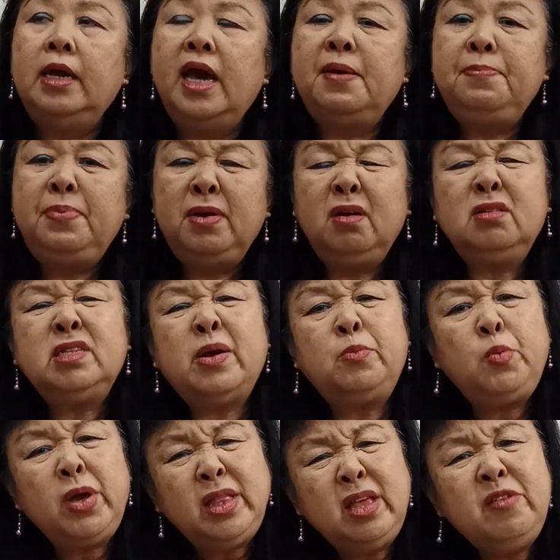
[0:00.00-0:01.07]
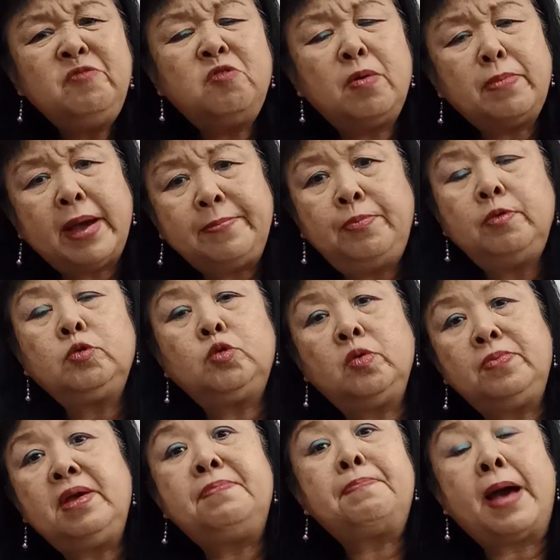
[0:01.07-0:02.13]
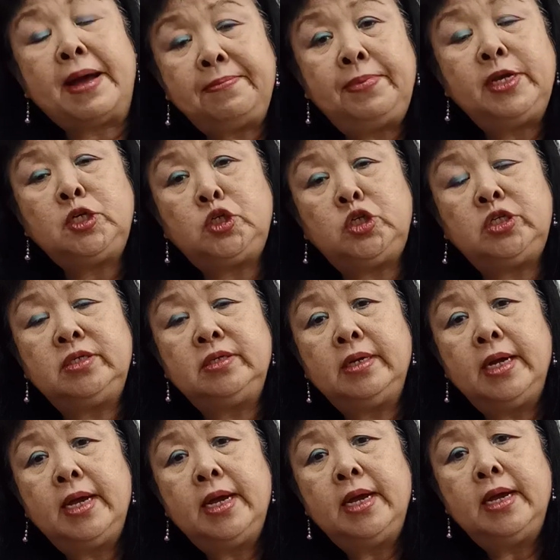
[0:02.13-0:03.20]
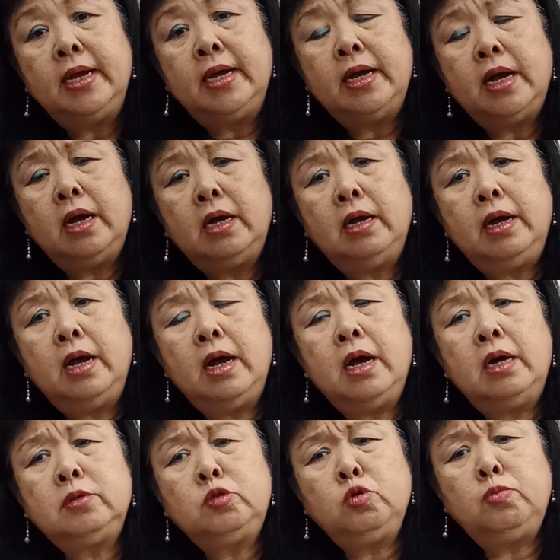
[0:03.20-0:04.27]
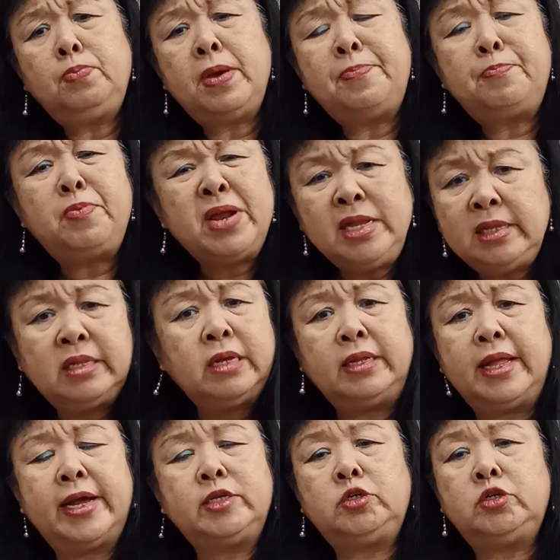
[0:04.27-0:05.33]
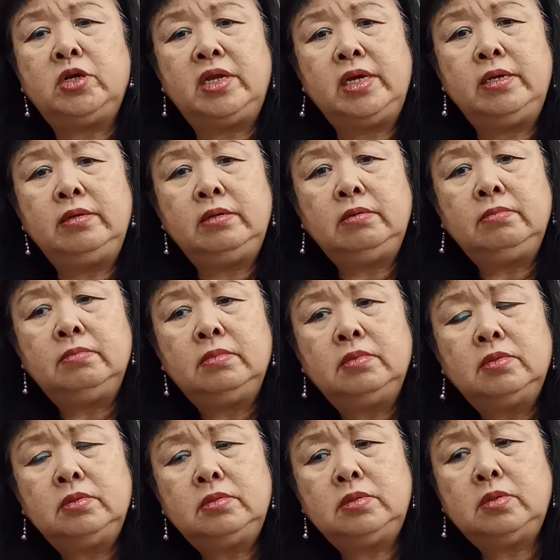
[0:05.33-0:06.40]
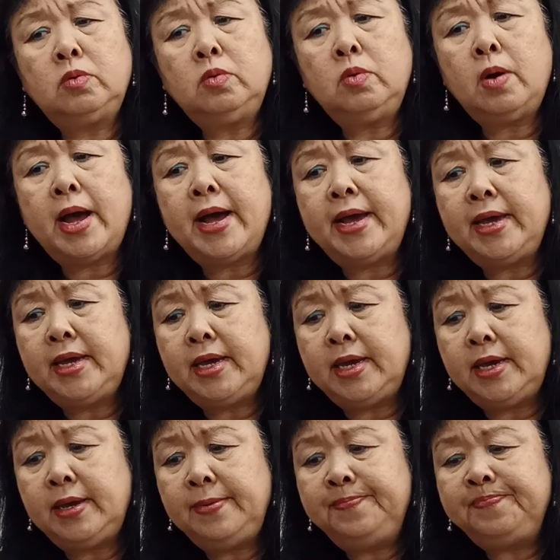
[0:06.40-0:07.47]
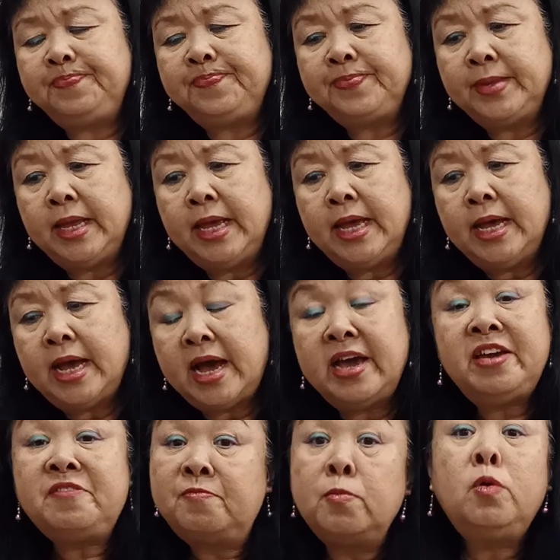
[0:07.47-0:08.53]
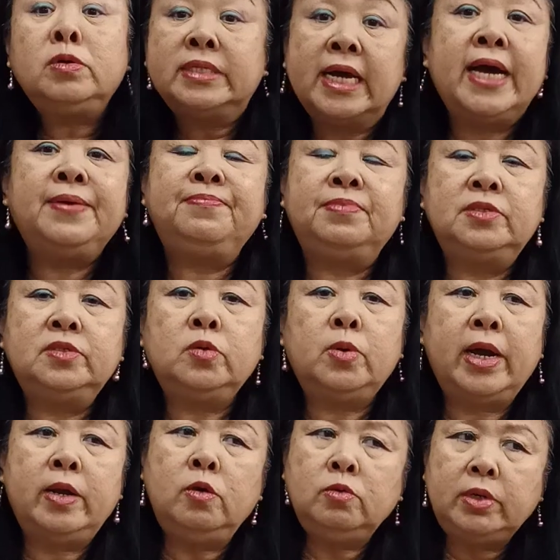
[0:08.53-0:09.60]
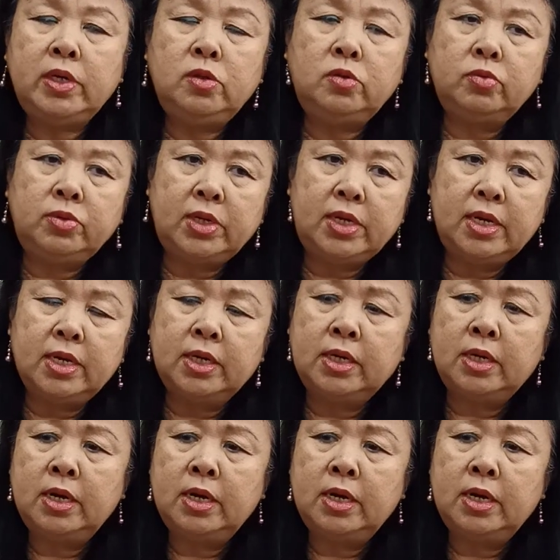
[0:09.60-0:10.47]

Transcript: and because I'm waiting for my book to be published, to be printed actually, so I have more time. So I look into the